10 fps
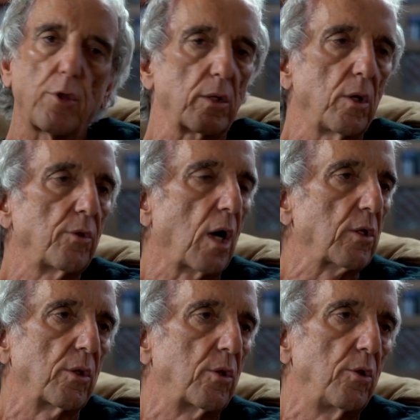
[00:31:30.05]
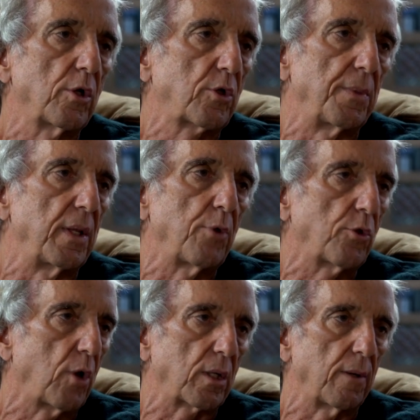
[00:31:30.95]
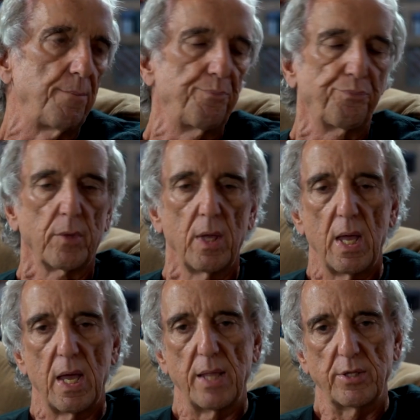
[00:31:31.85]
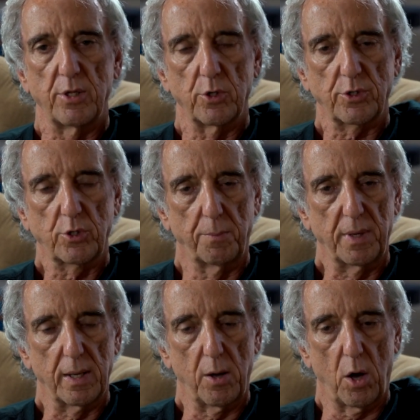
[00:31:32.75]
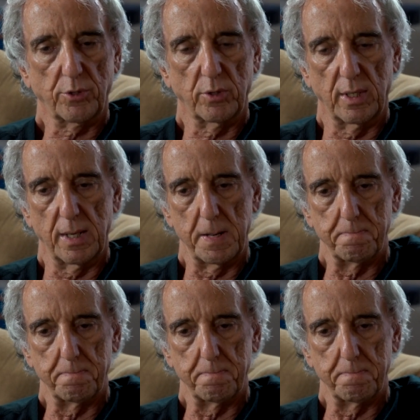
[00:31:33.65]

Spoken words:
no, doctor. The nurse told me that. No doctor. And then the nurse told me also that